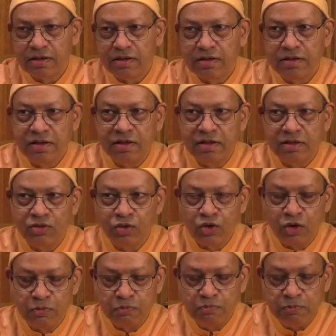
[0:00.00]
they do
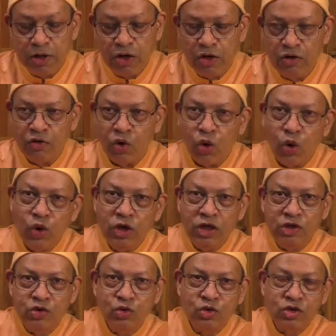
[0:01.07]
not belong wholly
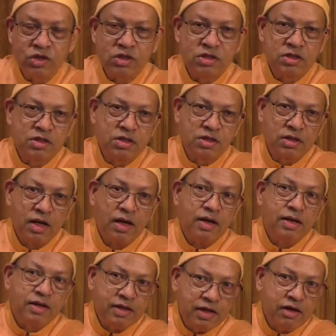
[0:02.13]
to this.
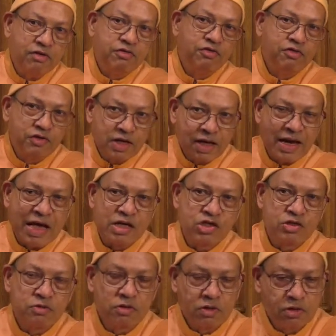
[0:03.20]
They have a
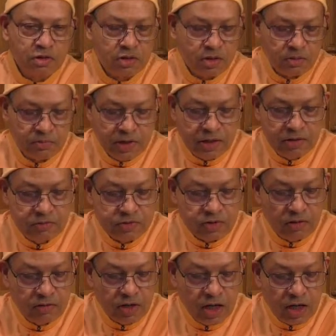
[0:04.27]
class by
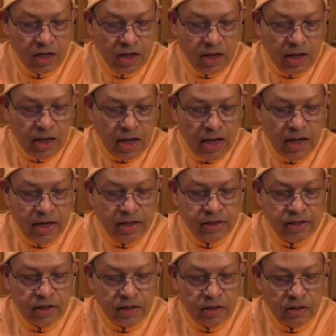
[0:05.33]
themselves. And
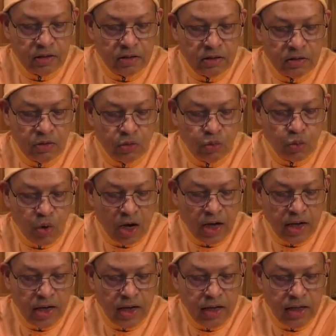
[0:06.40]

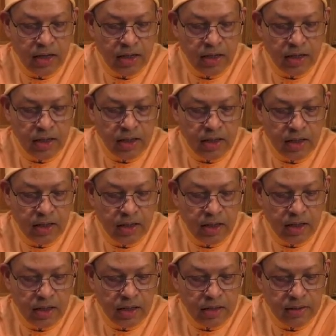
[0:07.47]
why
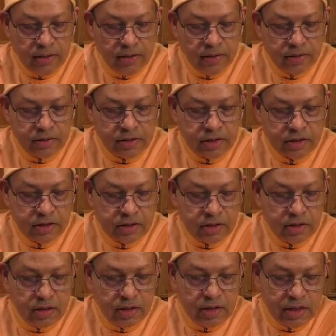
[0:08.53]
did
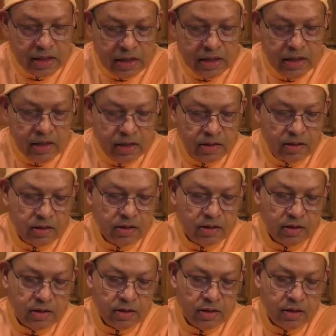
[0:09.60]
he?
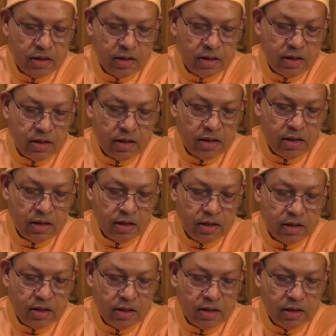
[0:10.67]

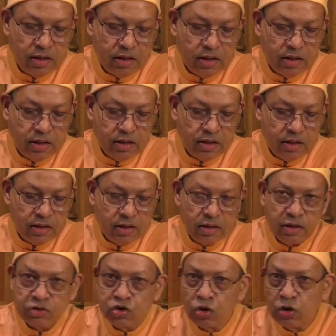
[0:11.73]
So
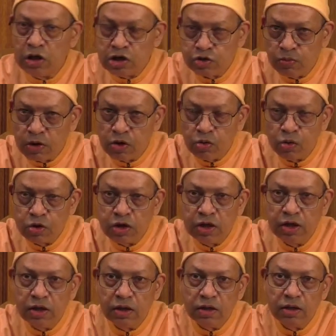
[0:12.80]
Ishvara
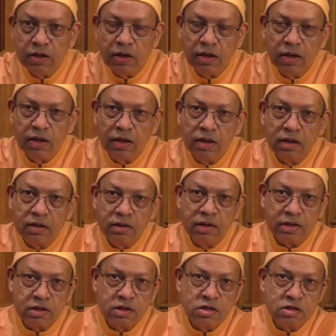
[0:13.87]
Koti,
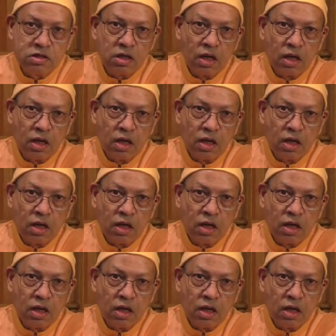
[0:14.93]
that is,